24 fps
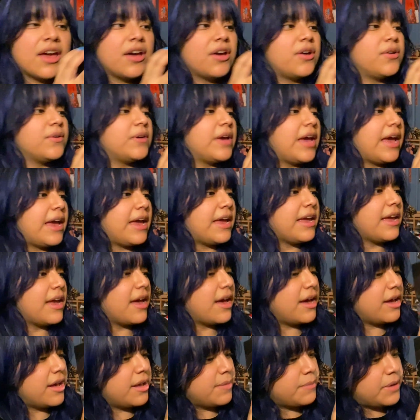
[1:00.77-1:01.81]
Okay,
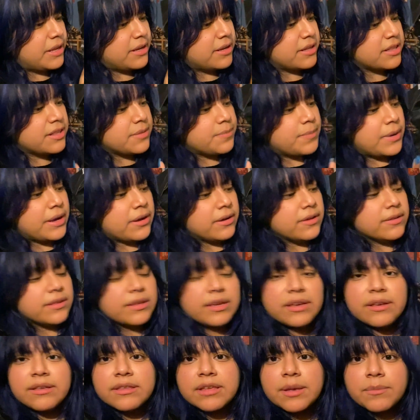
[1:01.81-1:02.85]
um, and it's
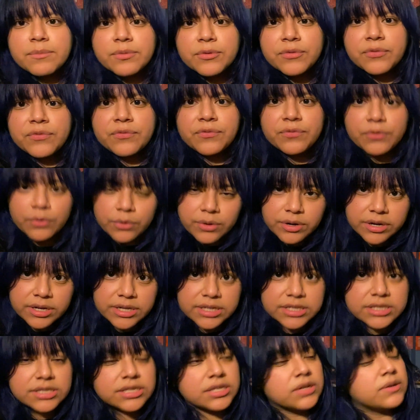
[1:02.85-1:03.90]
apparently number
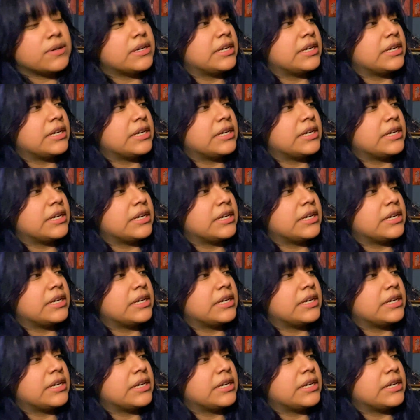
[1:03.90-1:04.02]
four, so